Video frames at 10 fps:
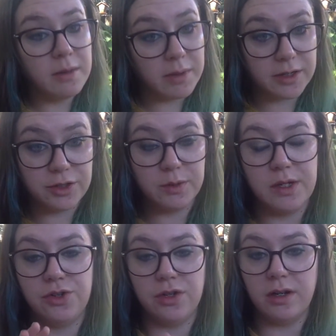
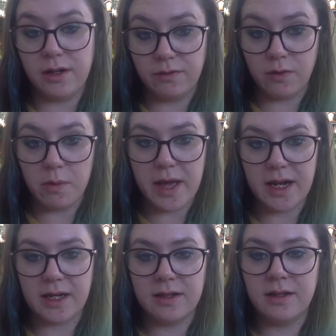punctuation, and
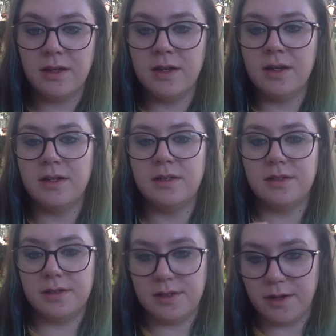formatting.
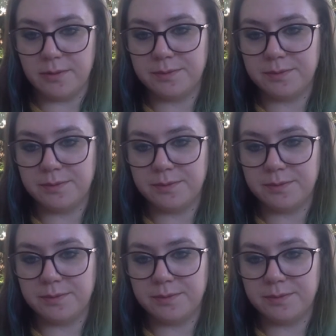So,